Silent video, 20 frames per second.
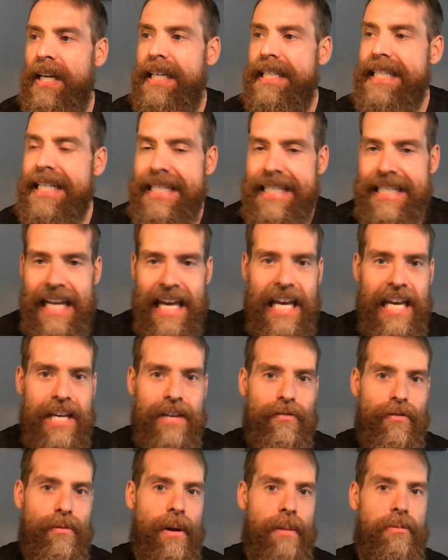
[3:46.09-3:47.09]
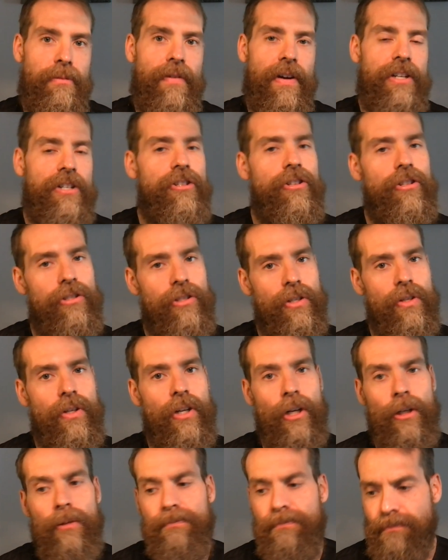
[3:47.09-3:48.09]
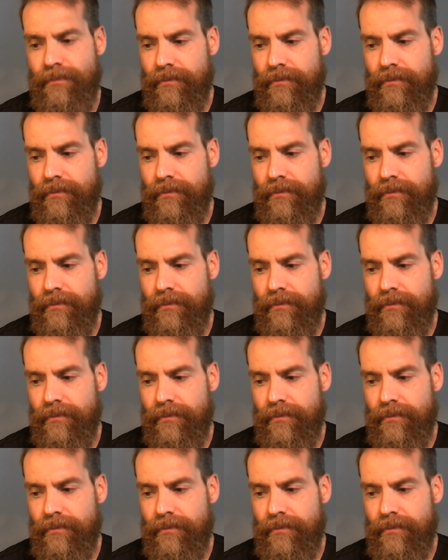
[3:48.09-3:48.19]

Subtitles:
Today, for my profession, just so you know,